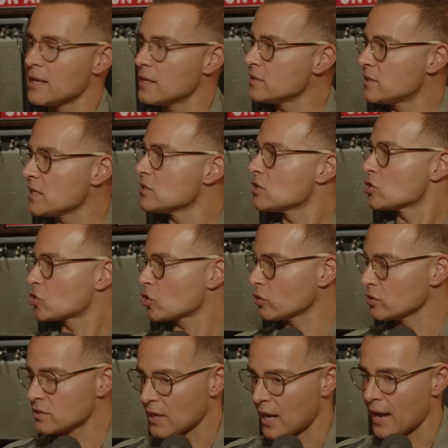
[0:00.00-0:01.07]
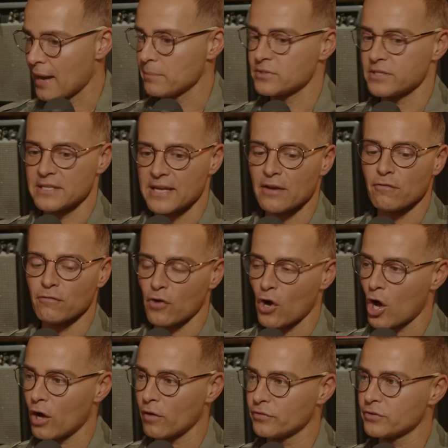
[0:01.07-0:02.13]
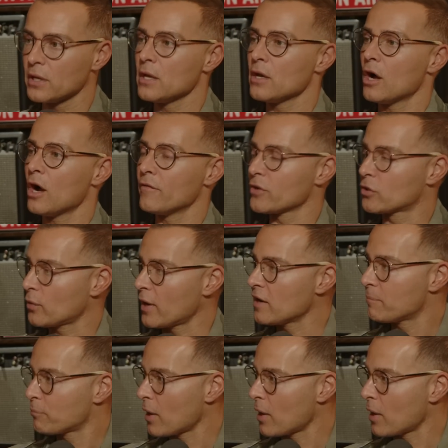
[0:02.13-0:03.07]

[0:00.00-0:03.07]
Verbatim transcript: tendencies at certain times to get involved Absolutely. of the